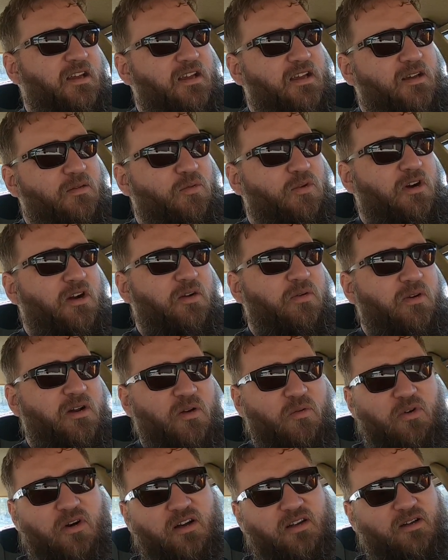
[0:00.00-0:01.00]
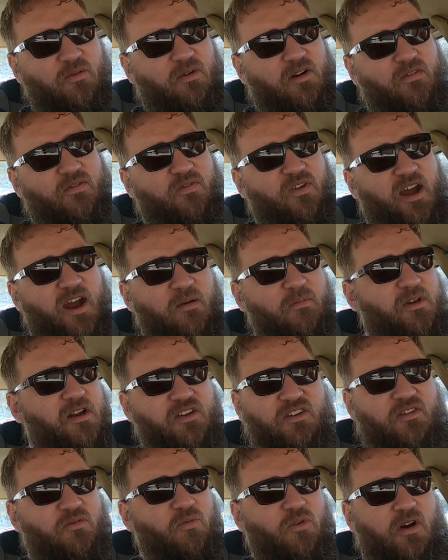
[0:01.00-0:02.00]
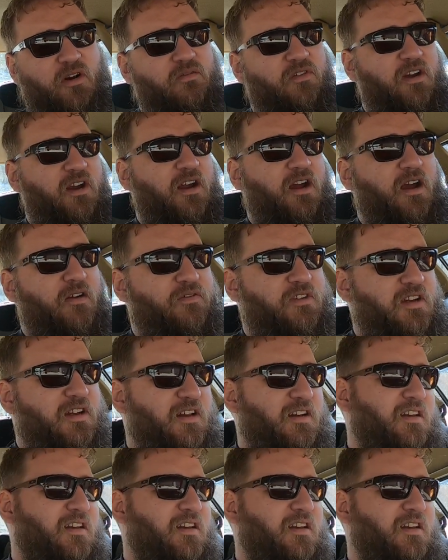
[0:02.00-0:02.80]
it worked. When it worked fine, but it didn't work very often.